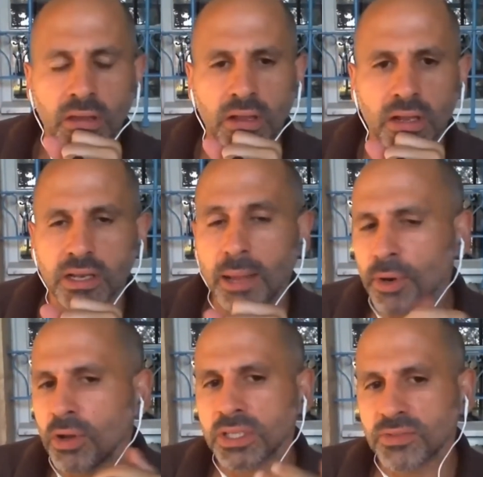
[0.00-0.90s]

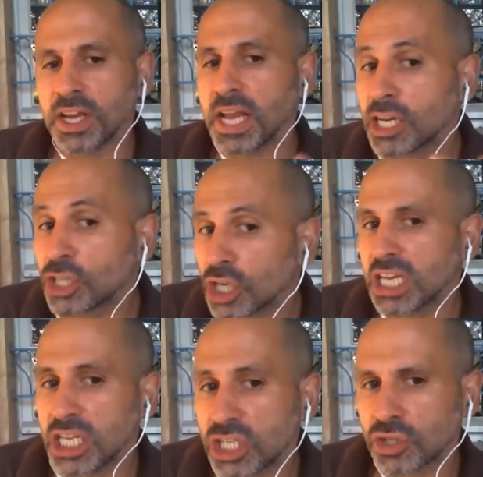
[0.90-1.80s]
Lebanon's financial
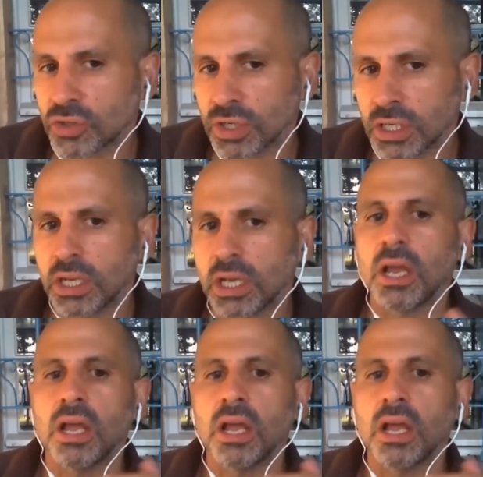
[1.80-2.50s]
history